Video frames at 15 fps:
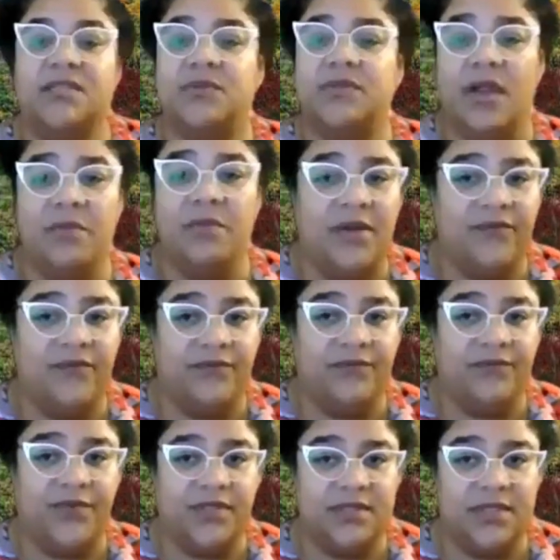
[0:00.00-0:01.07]
because we're talking about
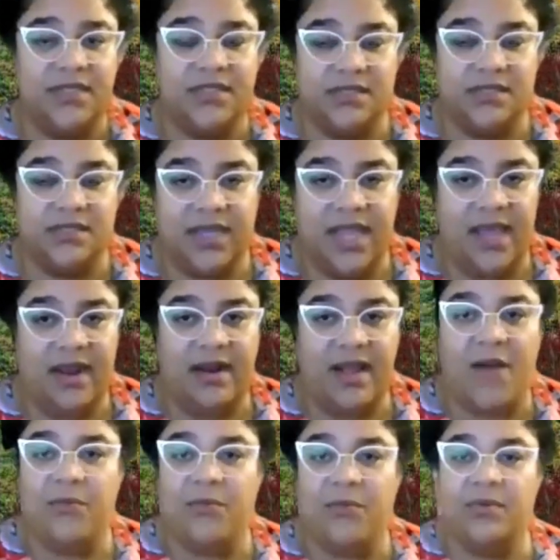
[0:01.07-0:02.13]
First Nations in
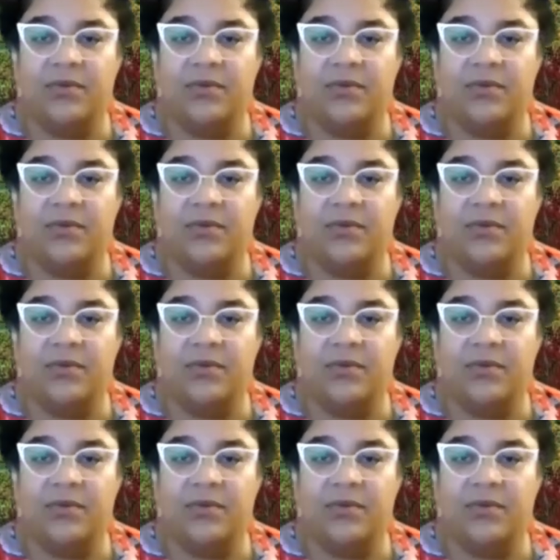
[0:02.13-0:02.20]
Canada,